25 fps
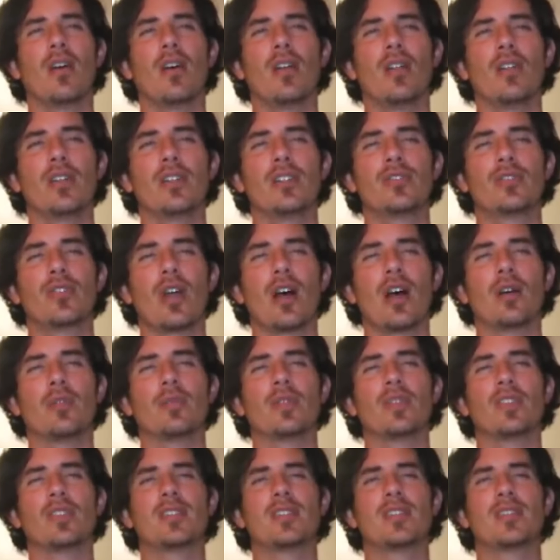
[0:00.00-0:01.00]
all the
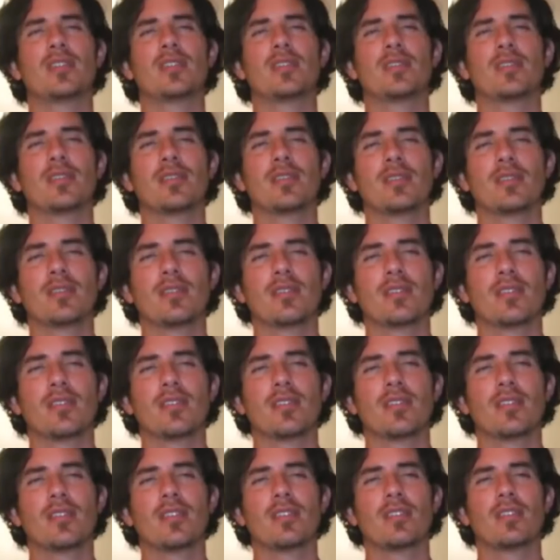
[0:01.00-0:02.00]
traumas,
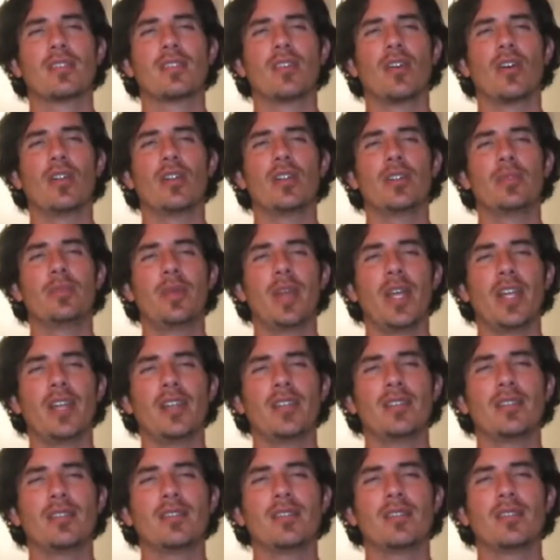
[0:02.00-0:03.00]
all the
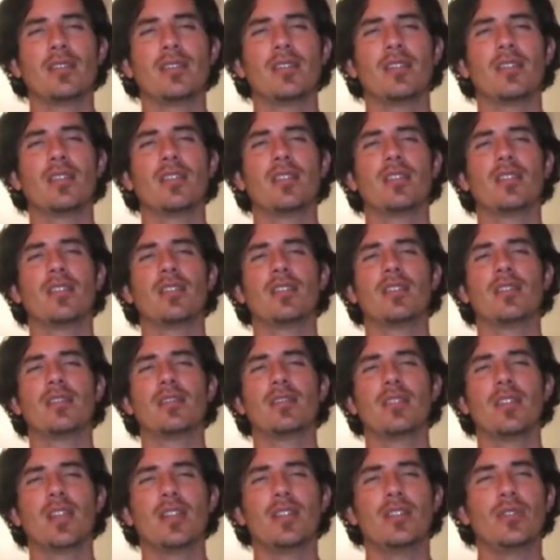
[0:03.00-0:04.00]
pain
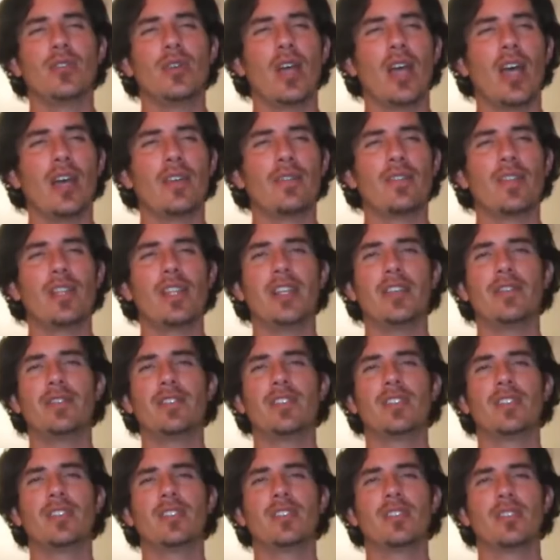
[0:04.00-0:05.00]
that you have
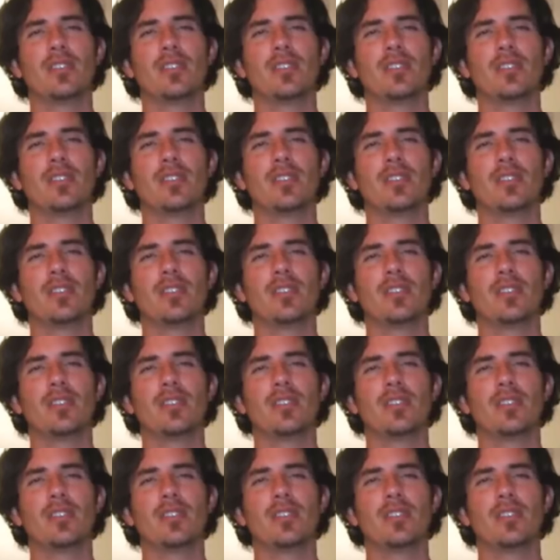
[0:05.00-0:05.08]
lived,